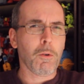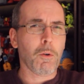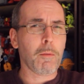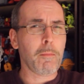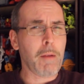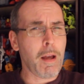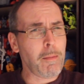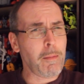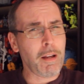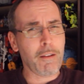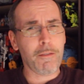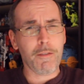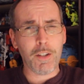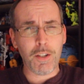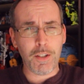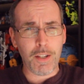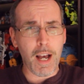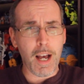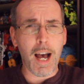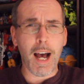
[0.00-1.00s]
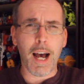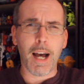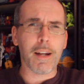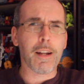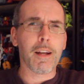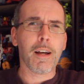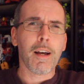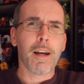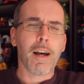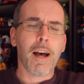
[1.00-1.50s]
Or maybe a
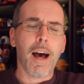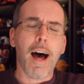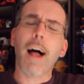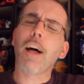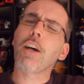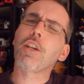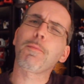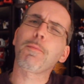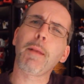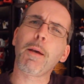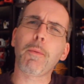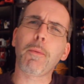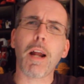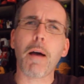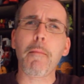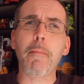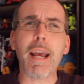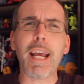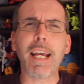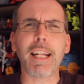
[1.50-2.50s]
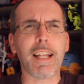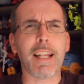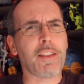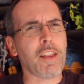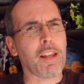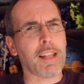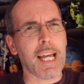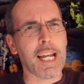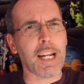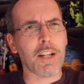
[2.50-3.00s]
facade? I'll explain what I mean
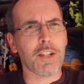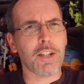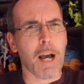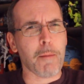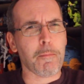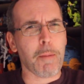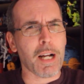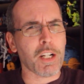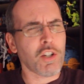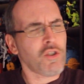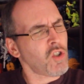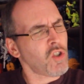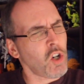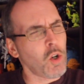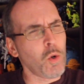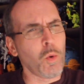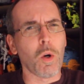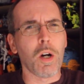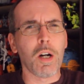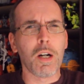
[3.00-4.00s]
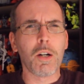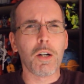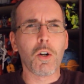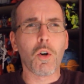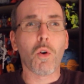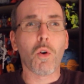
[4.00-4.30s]
in the latest GotBot True